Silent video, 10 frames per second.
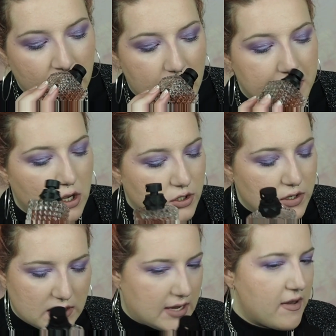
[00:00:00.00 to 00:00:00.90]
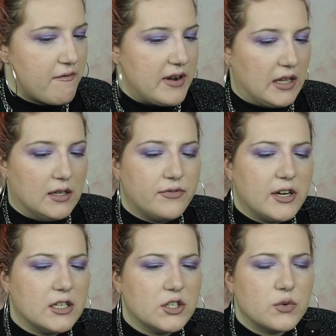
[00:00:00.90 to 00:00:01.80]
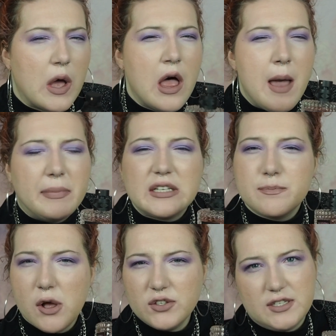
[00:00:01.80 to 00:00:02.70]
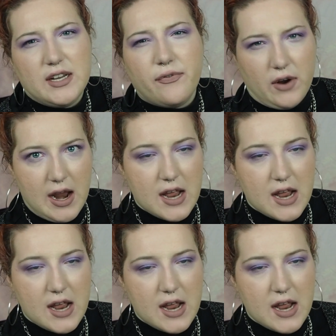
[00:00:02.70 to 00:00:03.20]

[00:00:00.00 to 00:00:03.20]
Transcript: It also does have that vanilla fragrance as well, but it smells different.